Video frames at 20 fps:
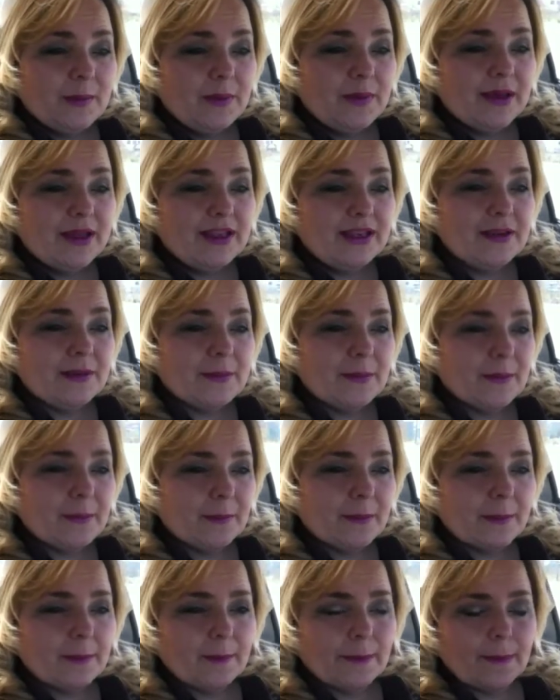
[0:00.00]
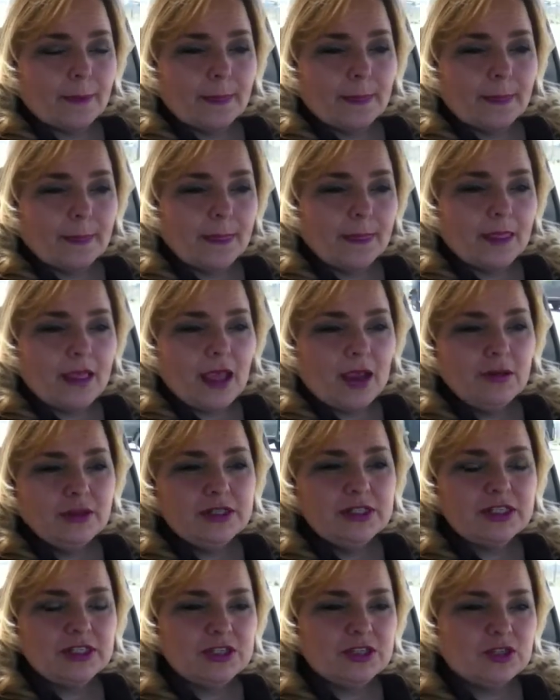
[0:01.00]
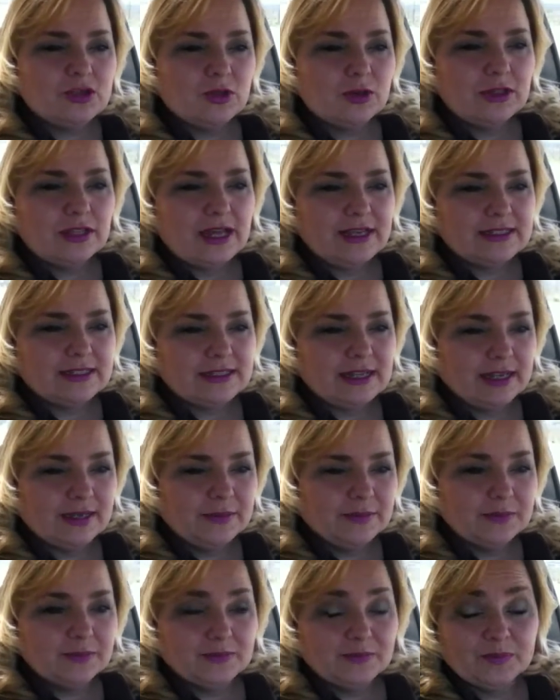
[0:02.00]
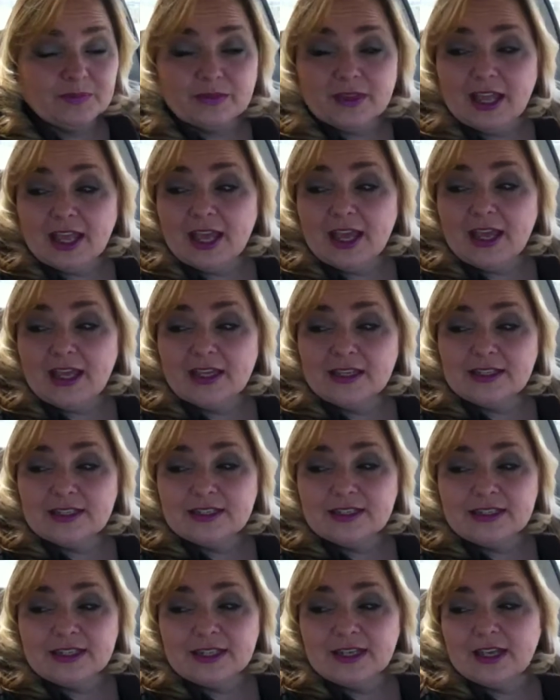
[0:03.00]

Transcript: But I went to the store last night and